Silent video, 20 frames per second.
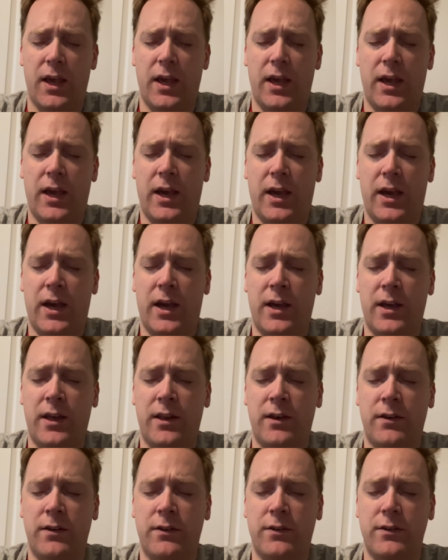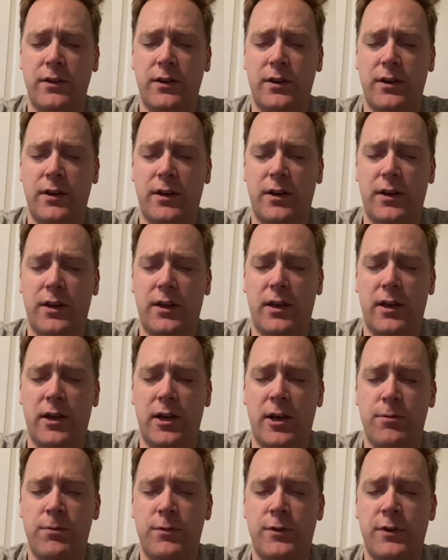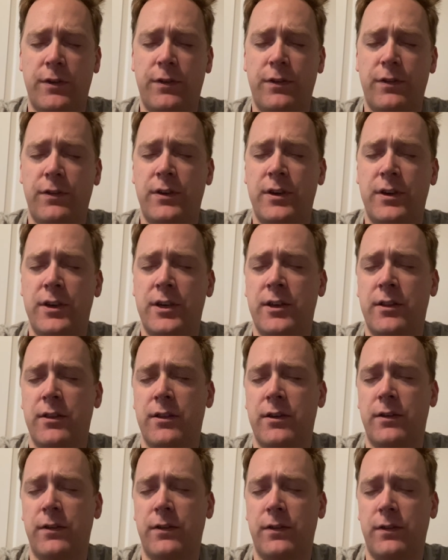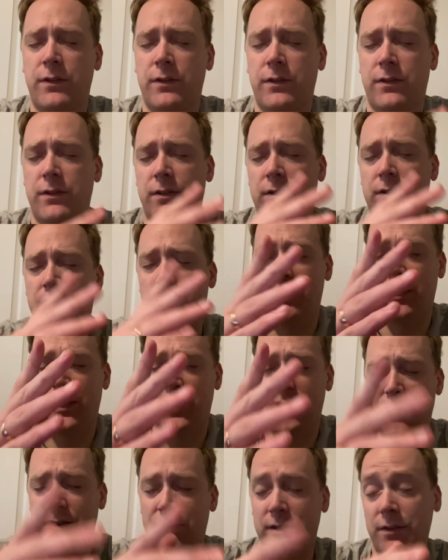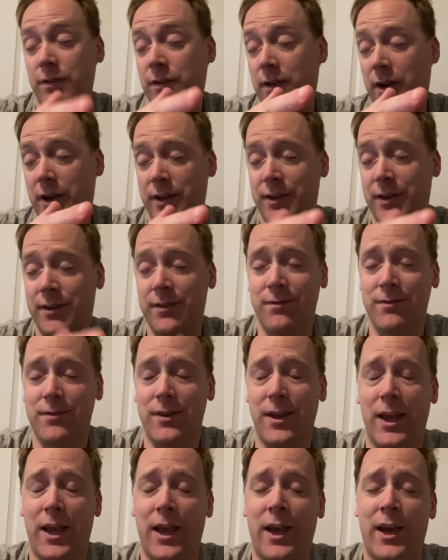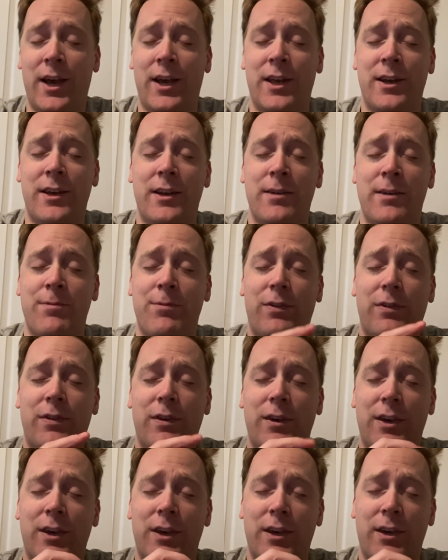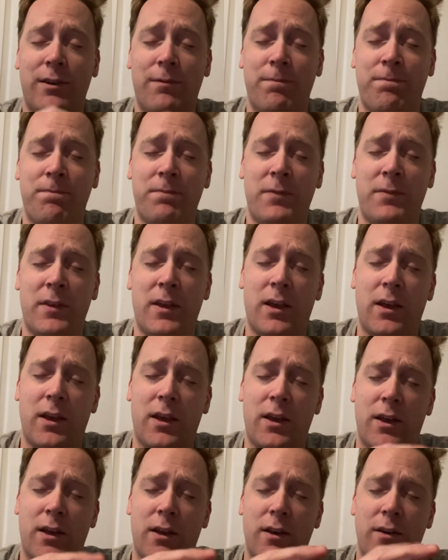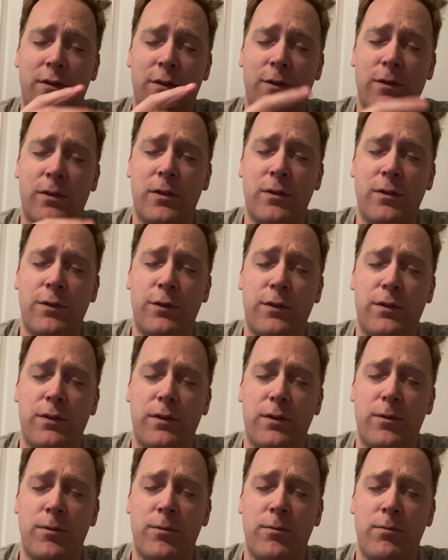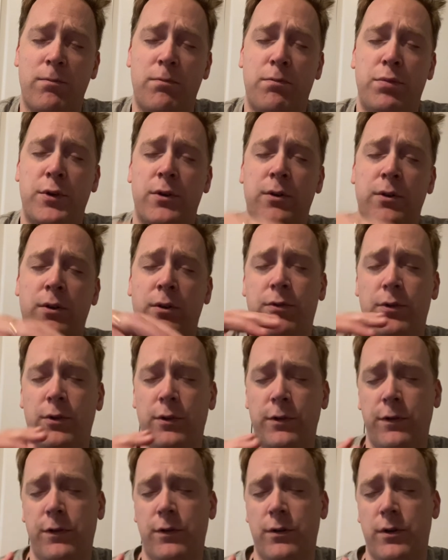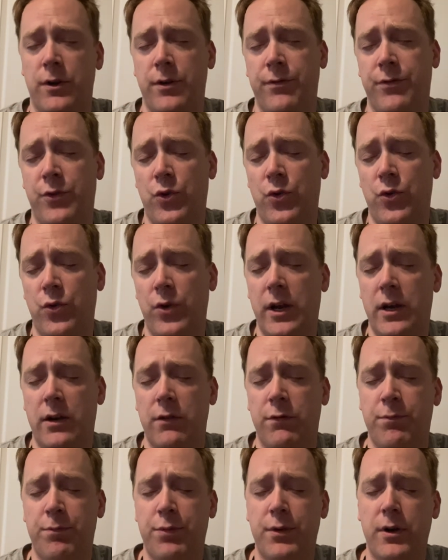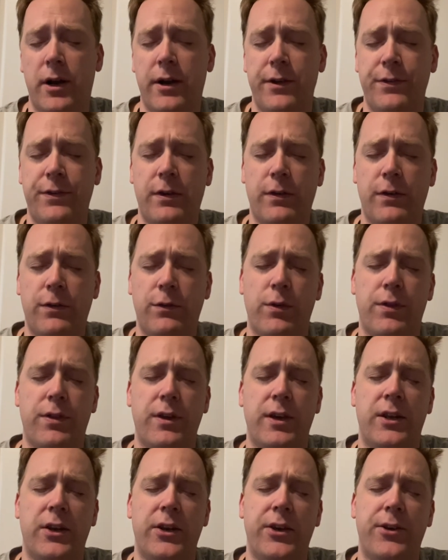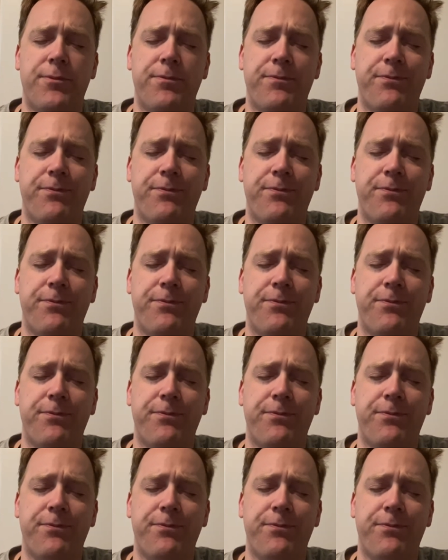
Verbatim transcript: And I'm just seeing this, the sun, and I'm seeing just this beautiful sort of creative process within it.